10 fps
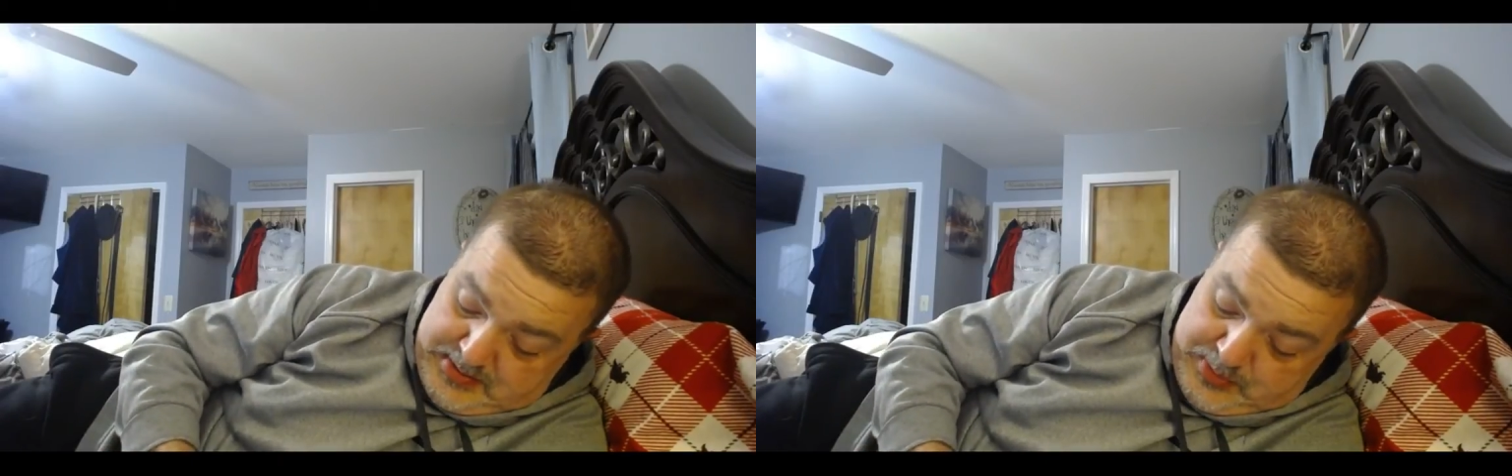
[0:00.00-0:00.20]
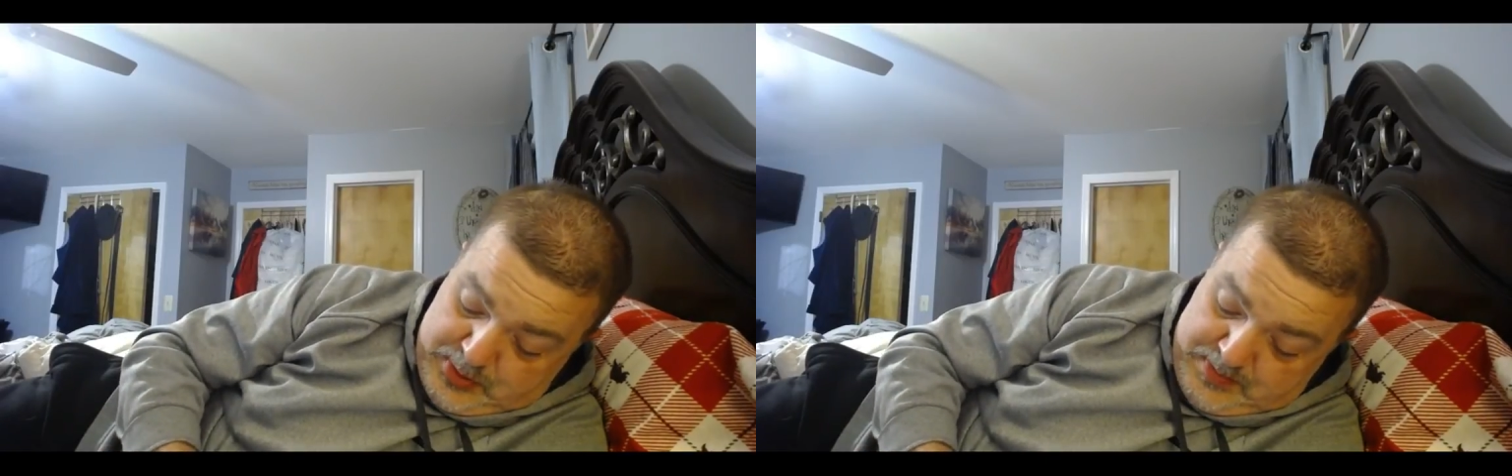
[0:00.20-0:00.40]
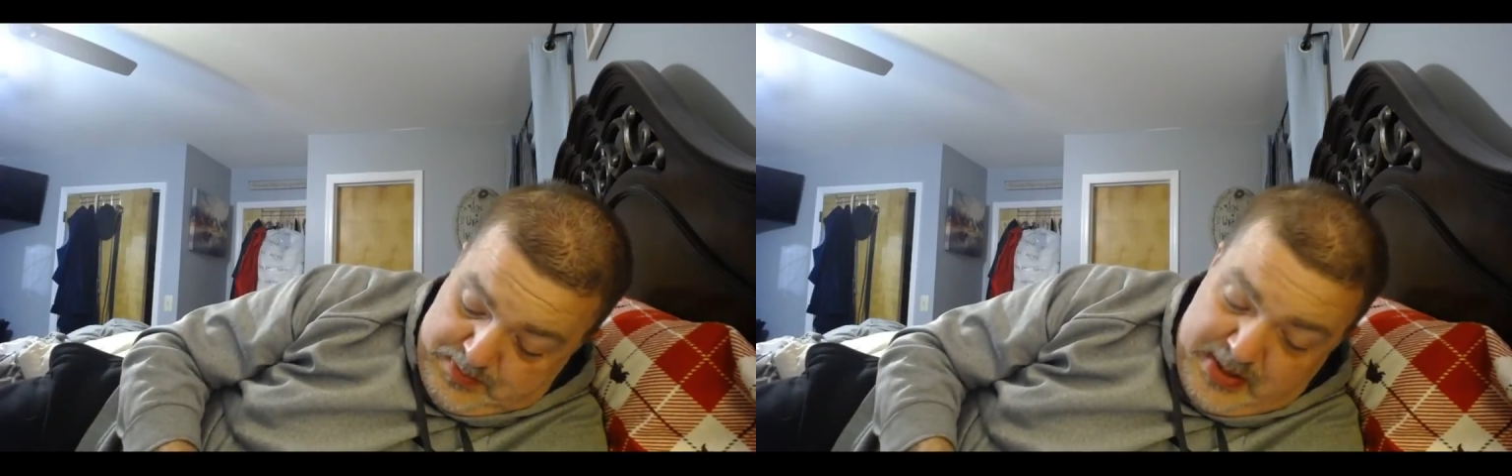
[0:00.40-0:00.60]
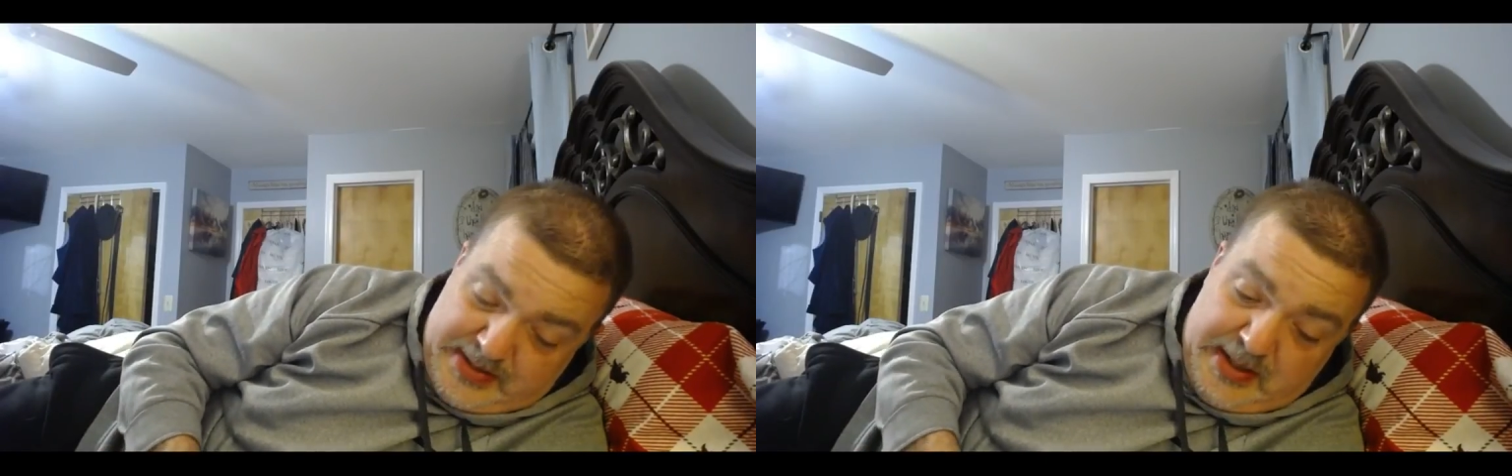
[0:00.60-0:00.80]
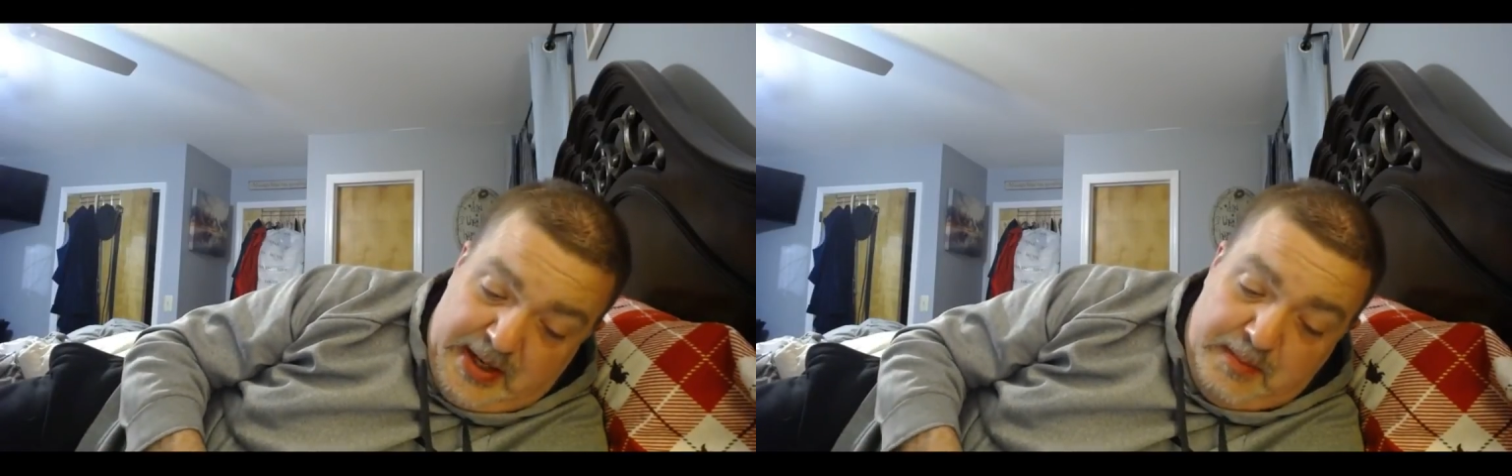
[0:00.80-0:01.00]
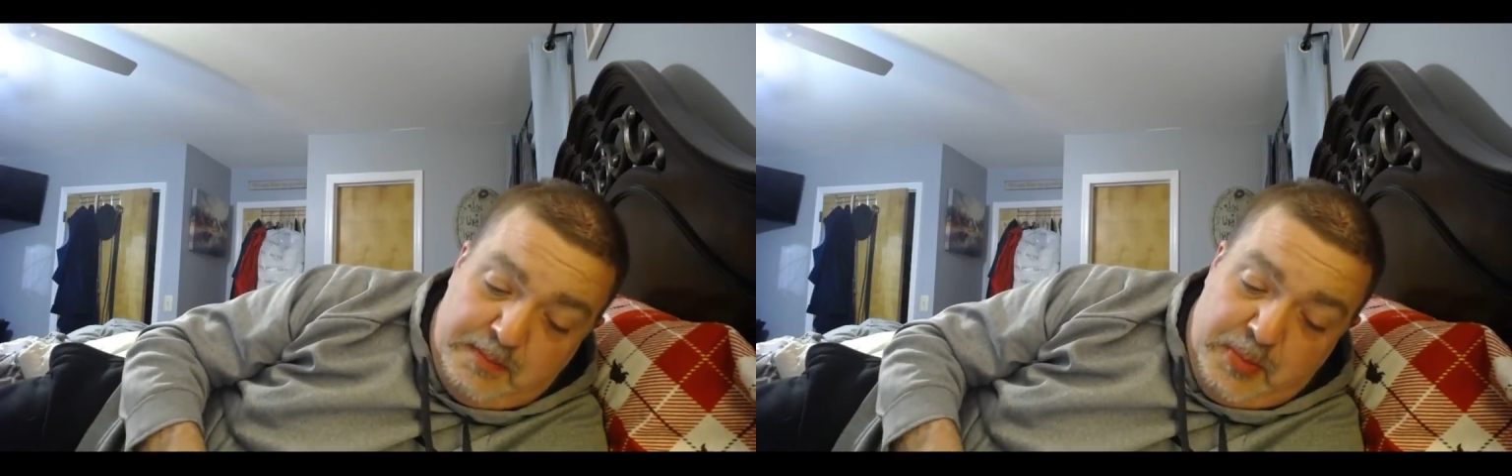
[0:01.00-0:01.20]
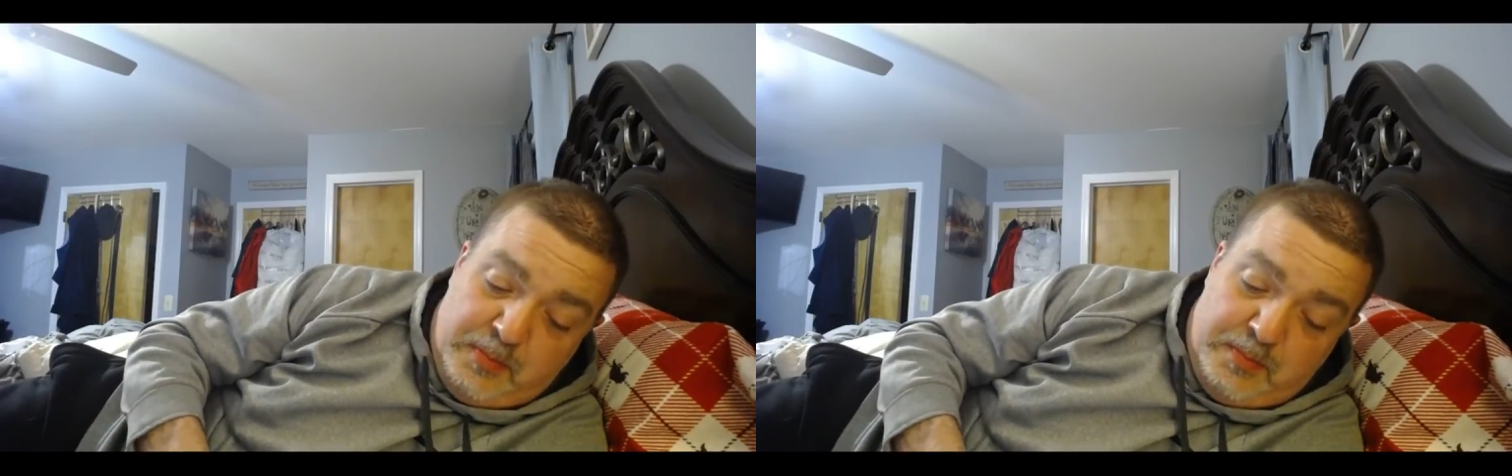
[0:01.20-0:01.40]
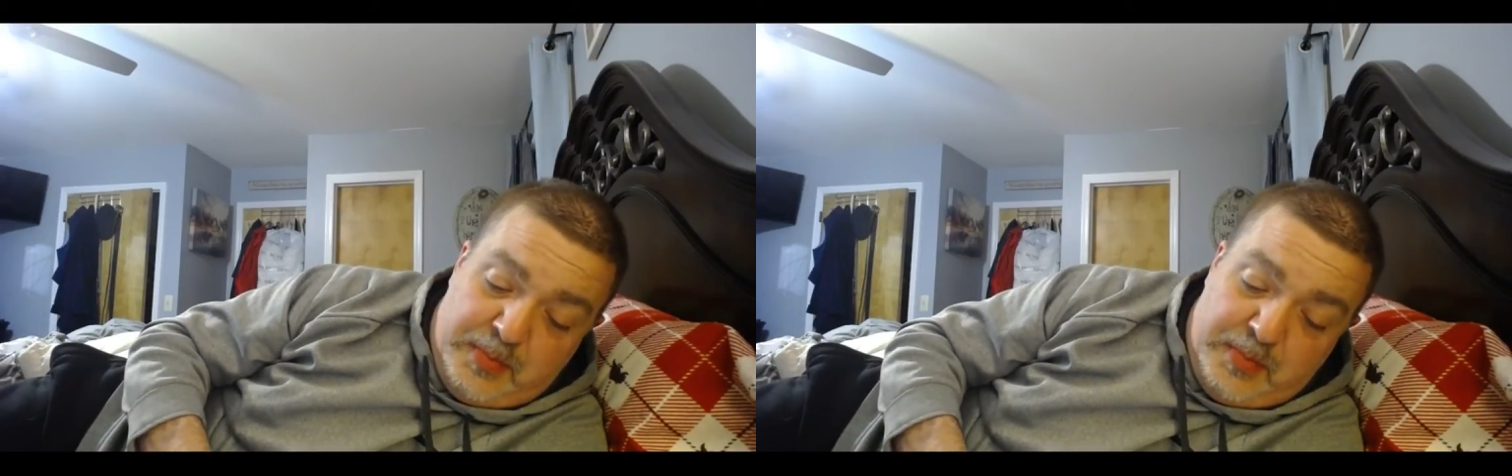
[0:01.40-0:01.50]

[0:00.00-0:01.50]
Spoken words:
Boom, ba-da-da, boom,